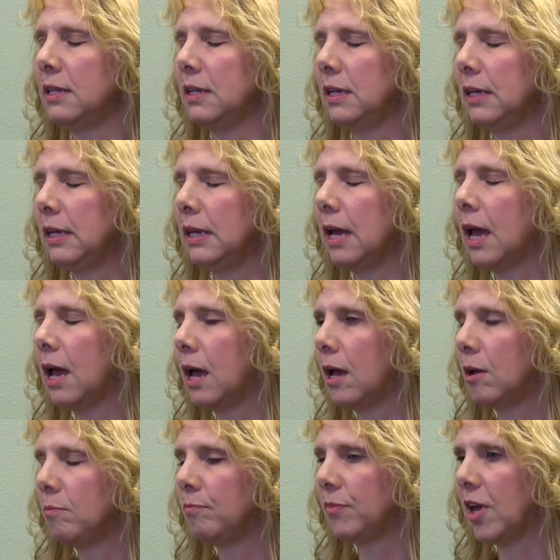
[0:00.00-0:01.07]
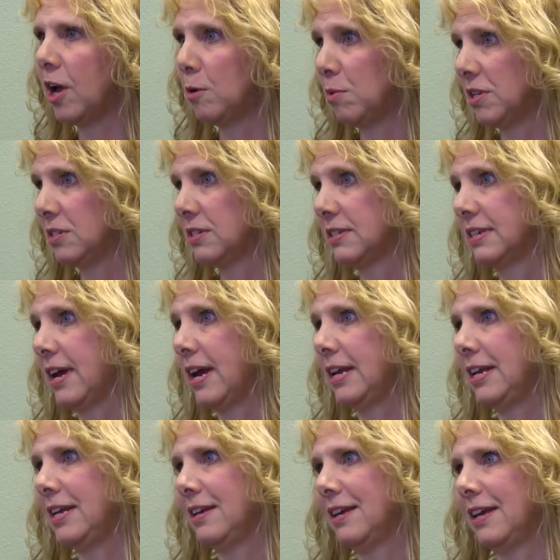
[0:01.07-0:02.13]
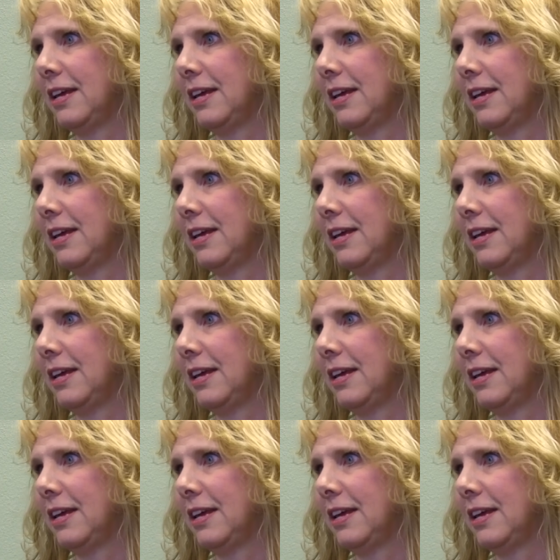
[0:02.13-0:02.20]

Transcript: the Audubon Society.